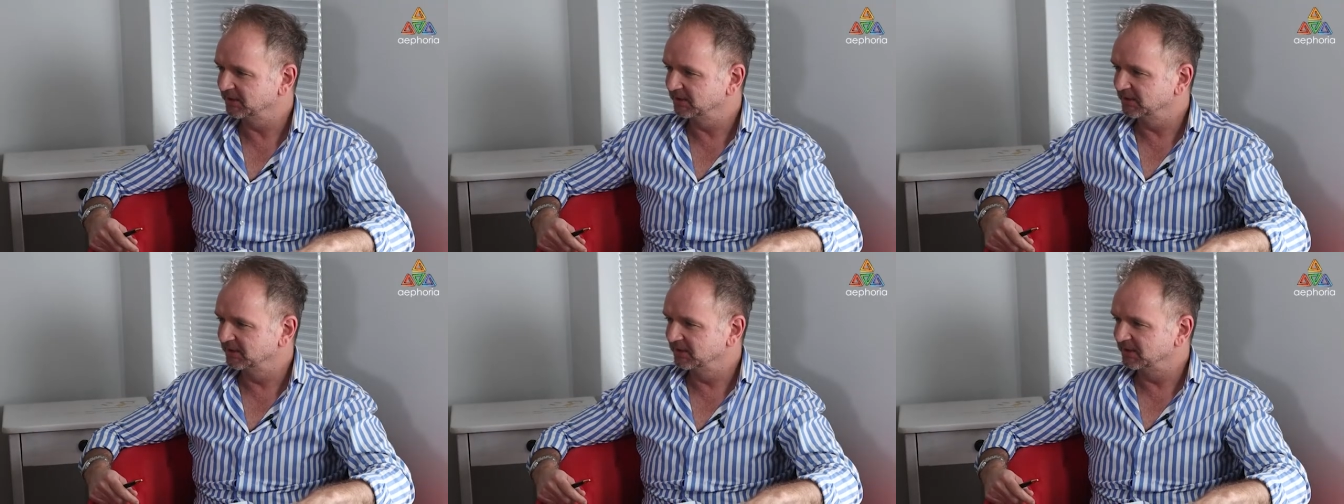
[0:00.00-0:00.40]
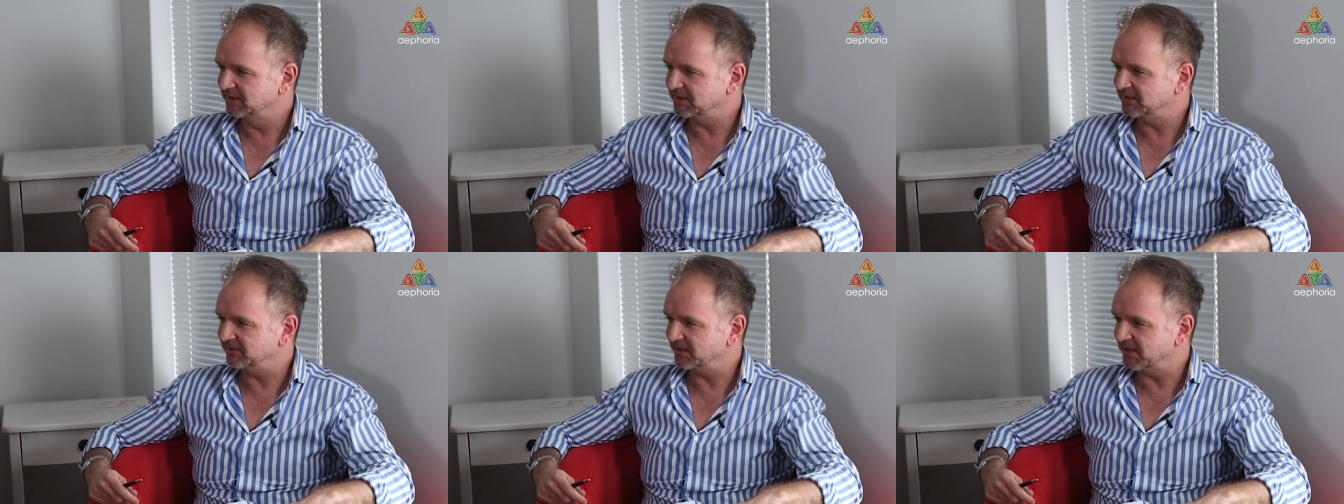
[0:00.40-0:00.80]
Mm.
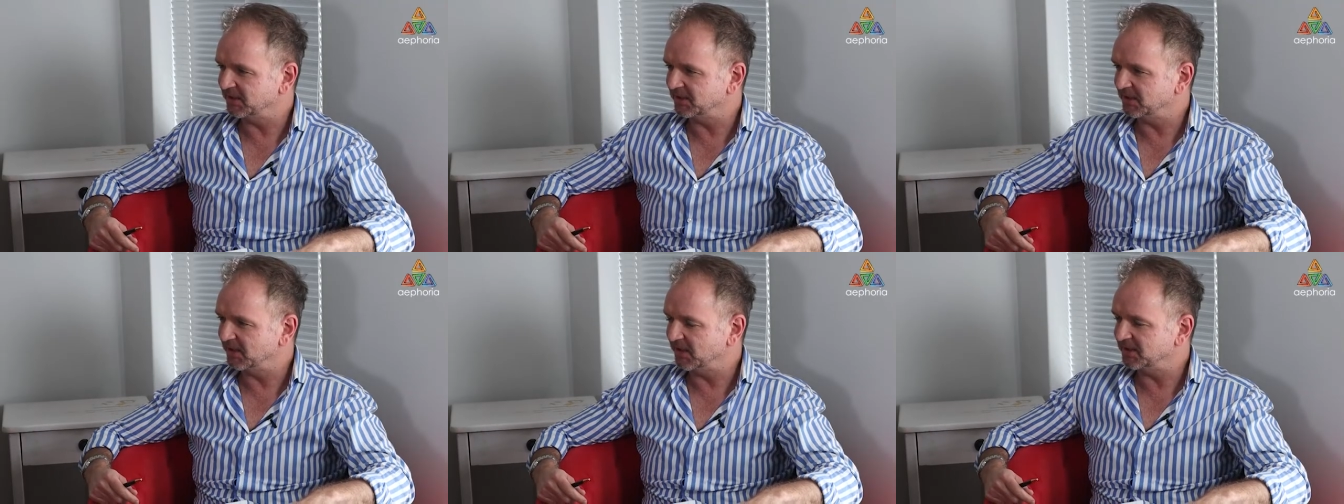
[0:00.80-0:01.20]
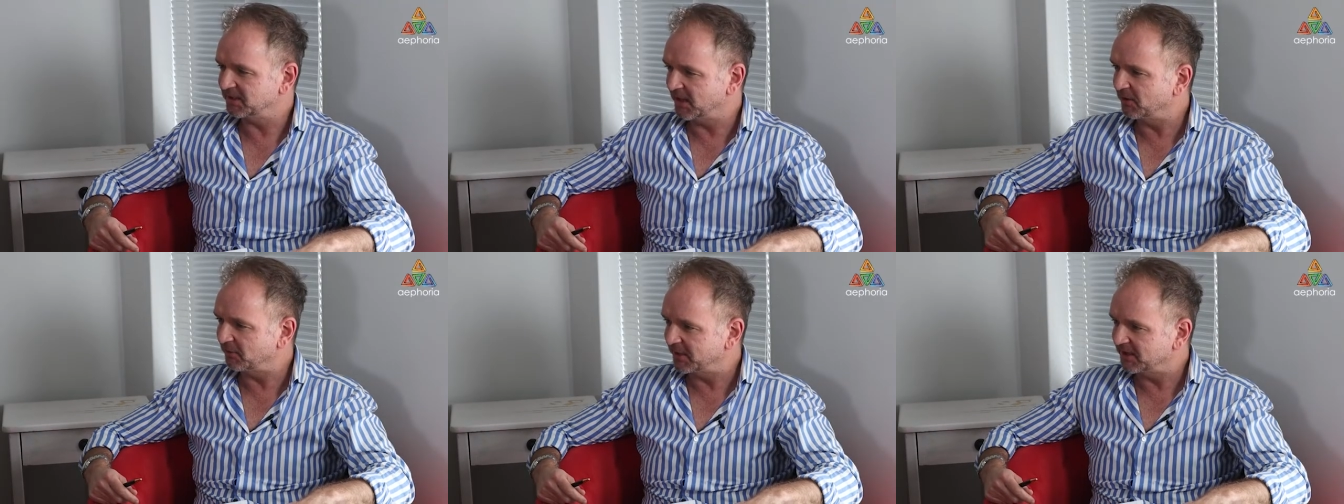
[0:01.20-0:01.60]
As if I, I
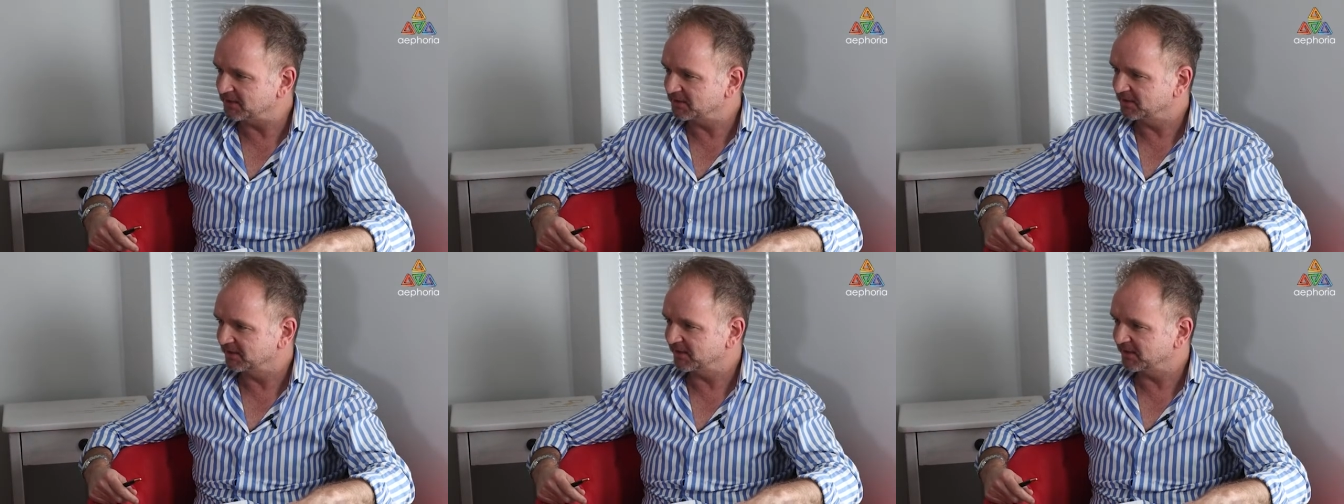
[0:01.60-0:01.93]
know it.